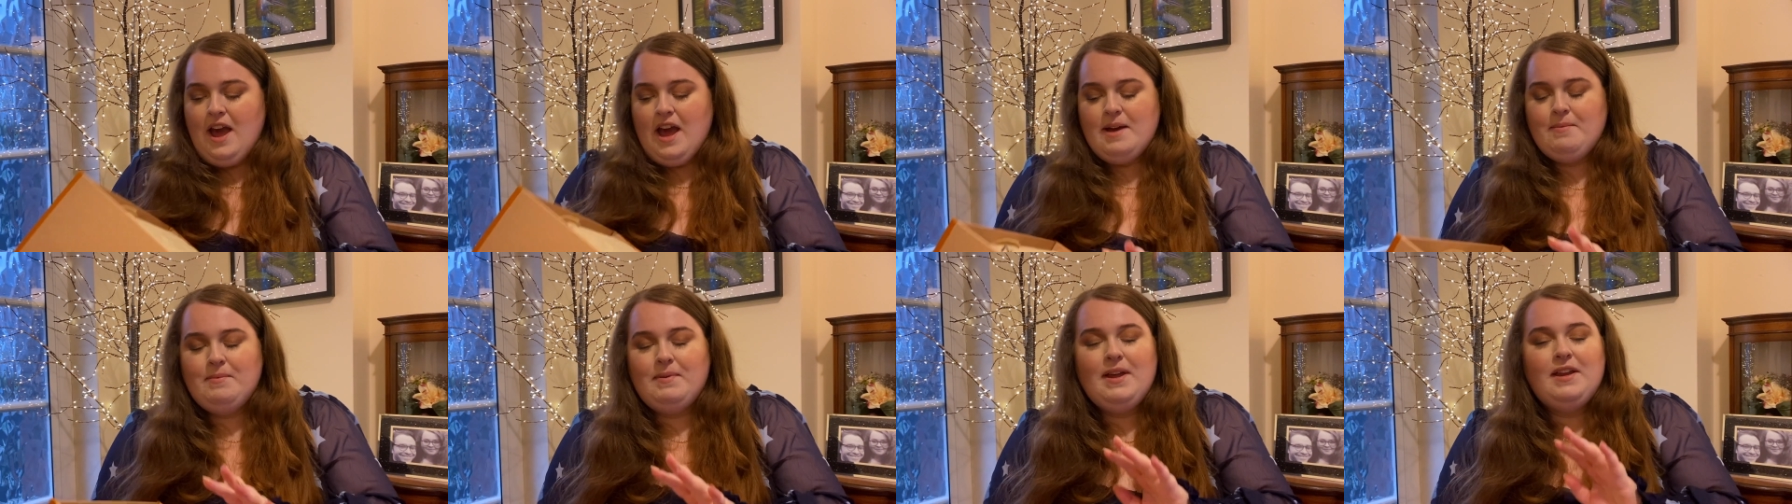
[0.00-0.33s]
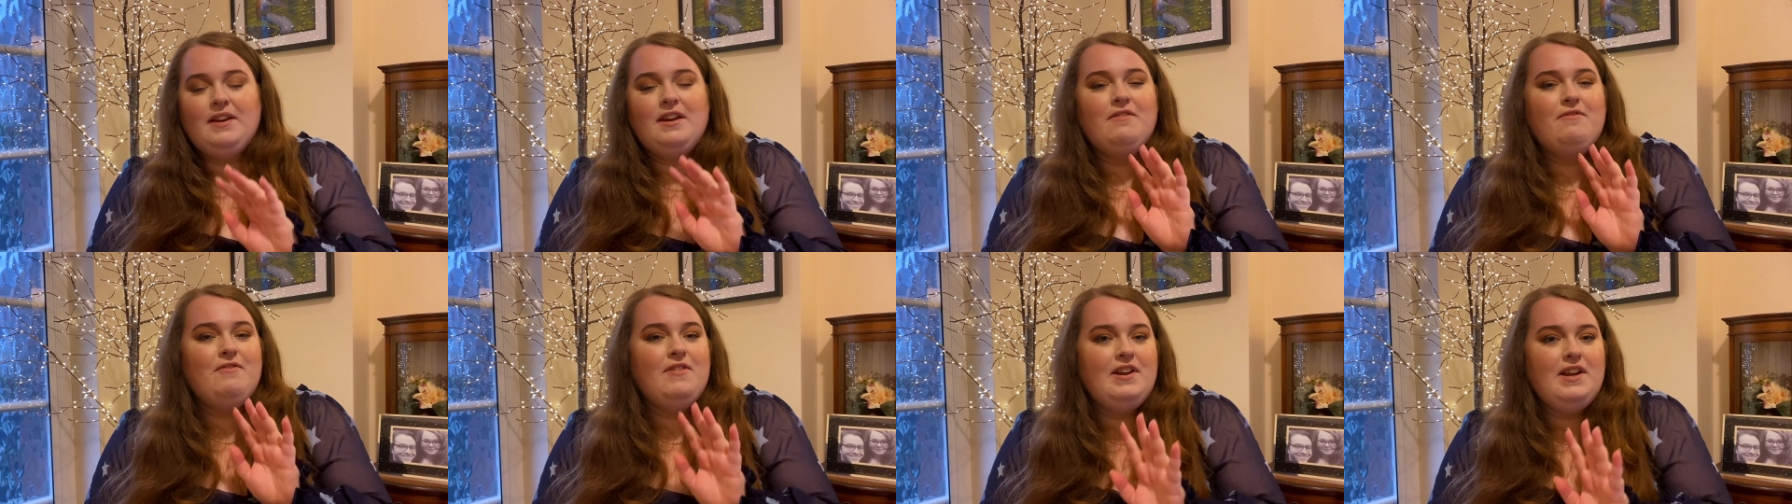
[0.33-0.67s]
um,
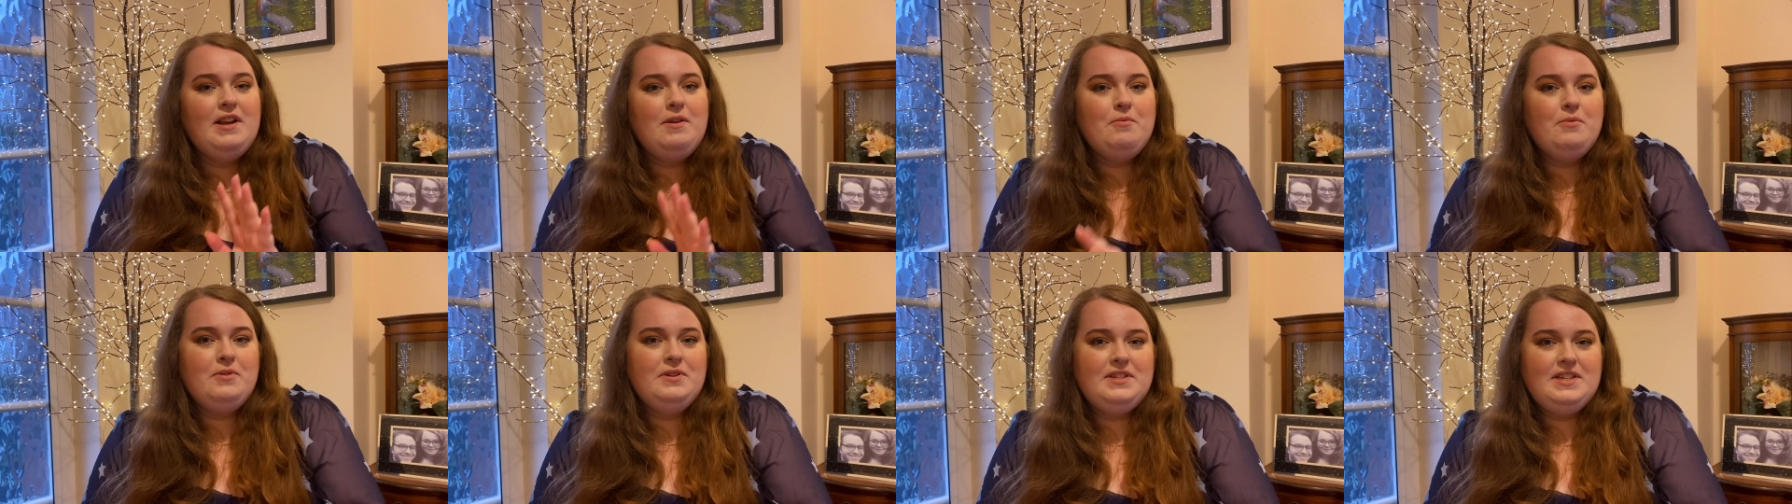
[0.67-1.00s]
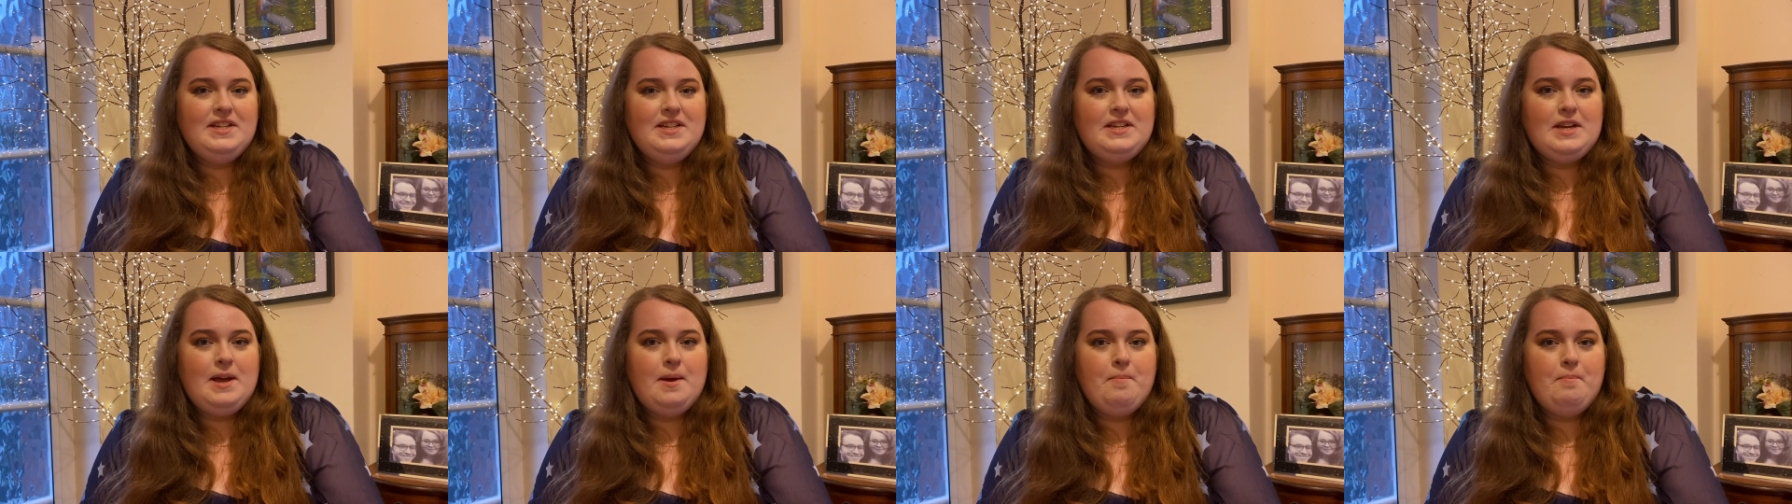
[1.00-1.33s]
and I really
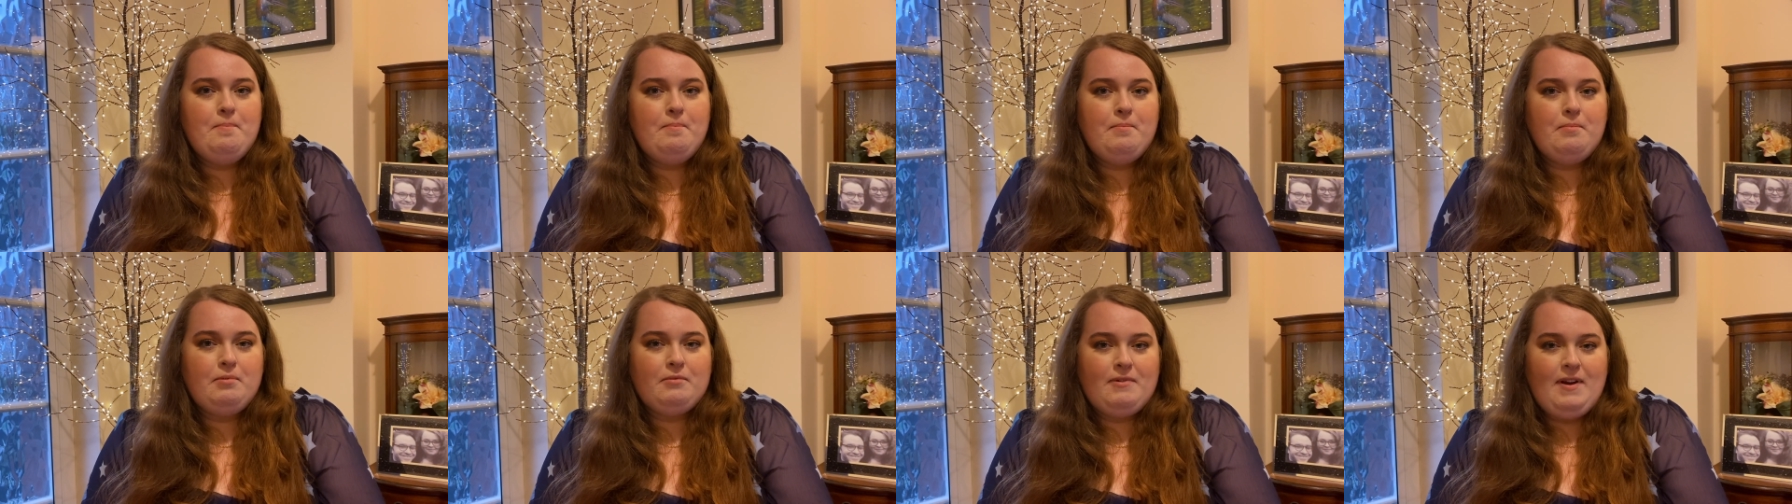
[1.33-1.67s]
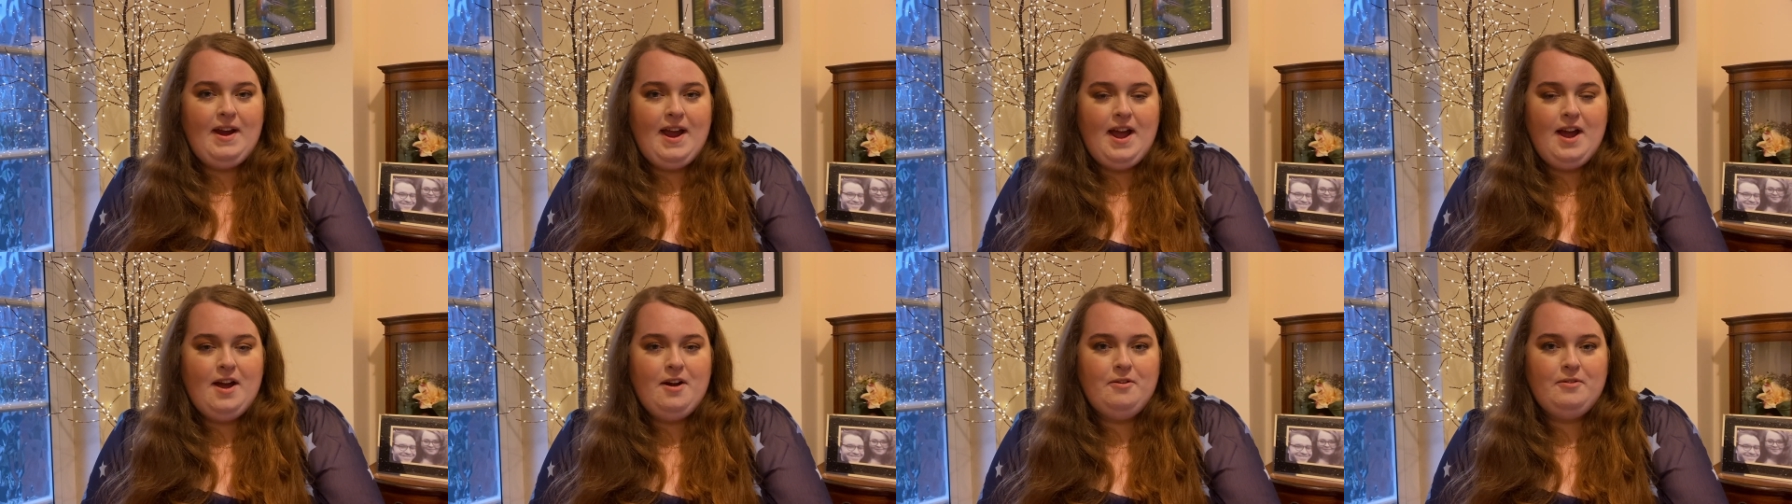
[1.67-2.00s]
wanted a
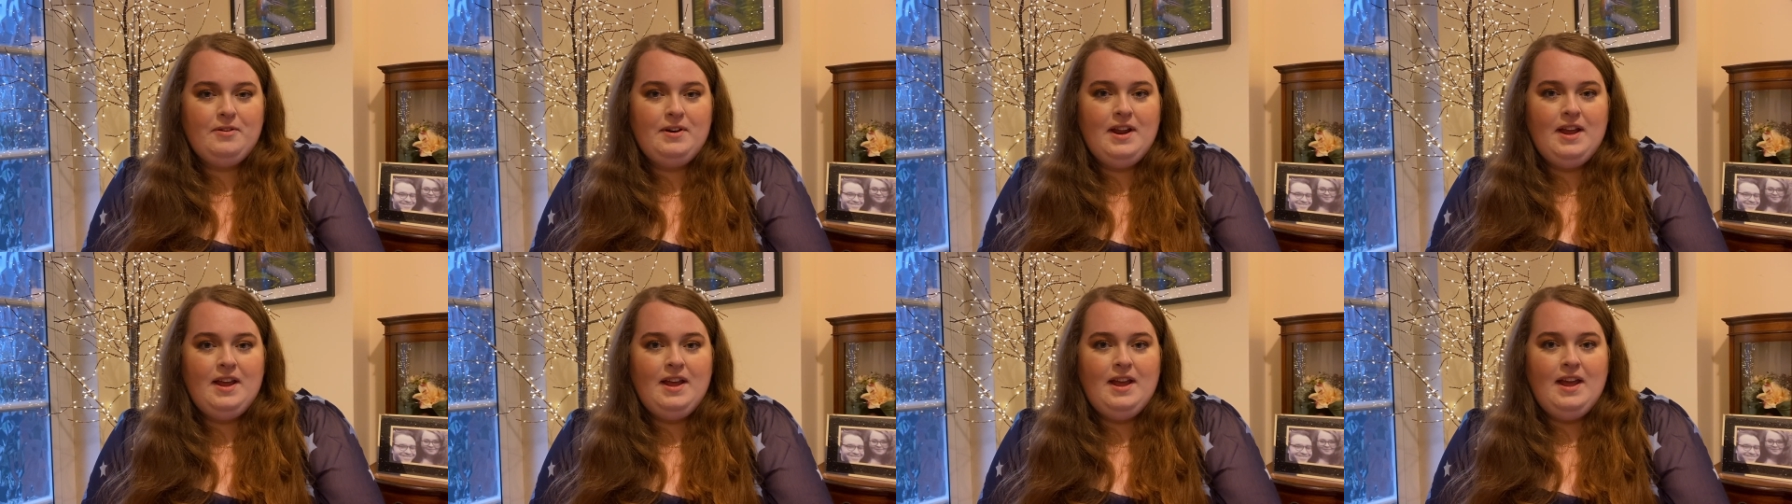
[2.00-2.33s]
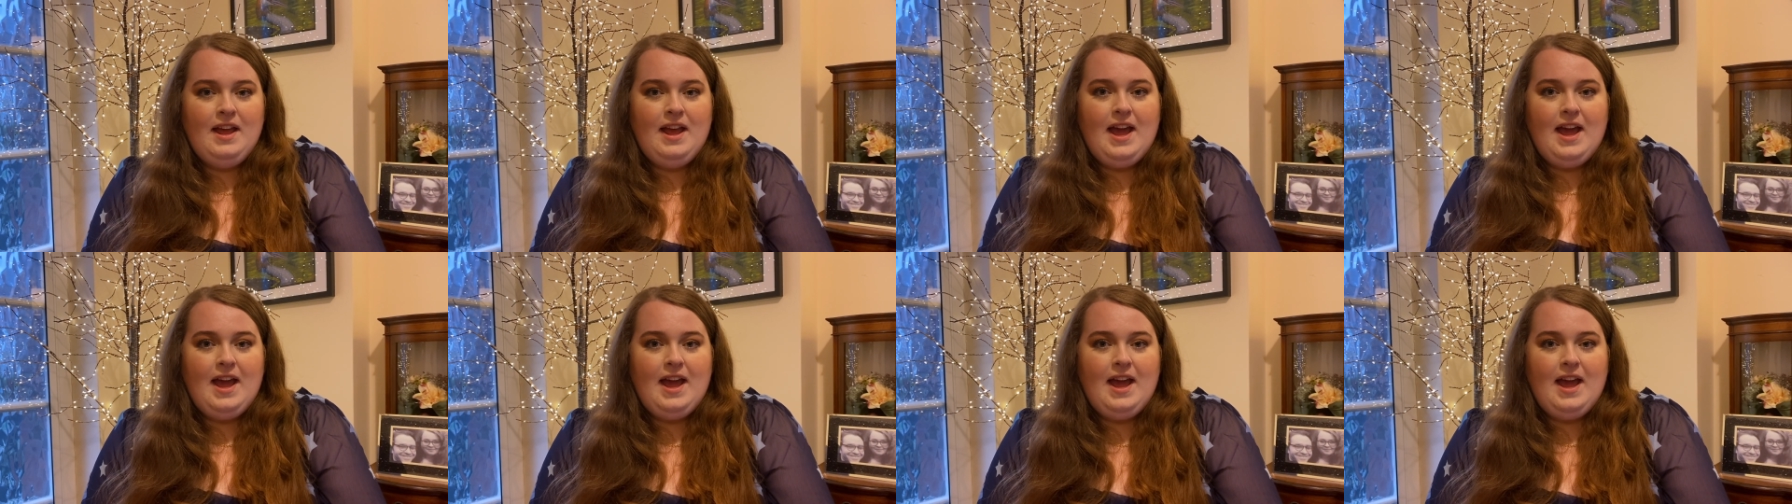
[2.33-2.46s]
brown